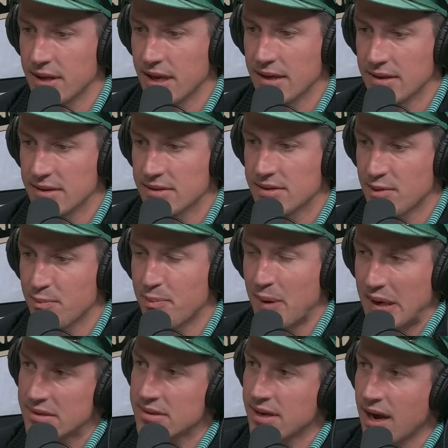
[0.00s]
is the
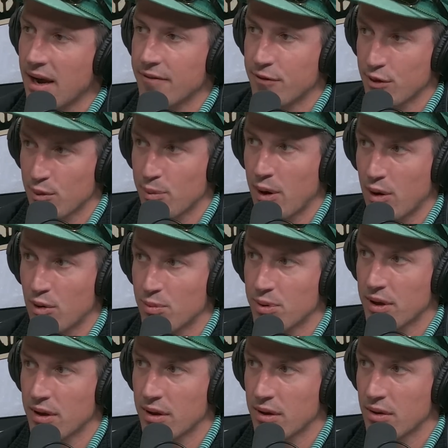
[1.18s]
best guy for the power
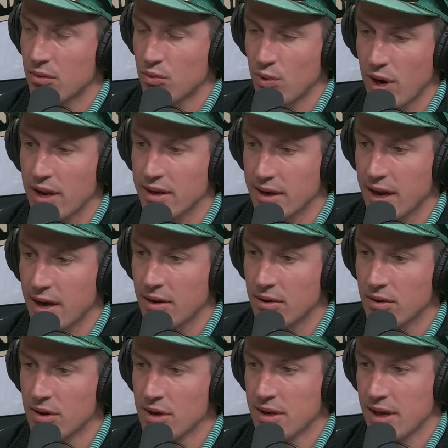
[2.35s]
play right now,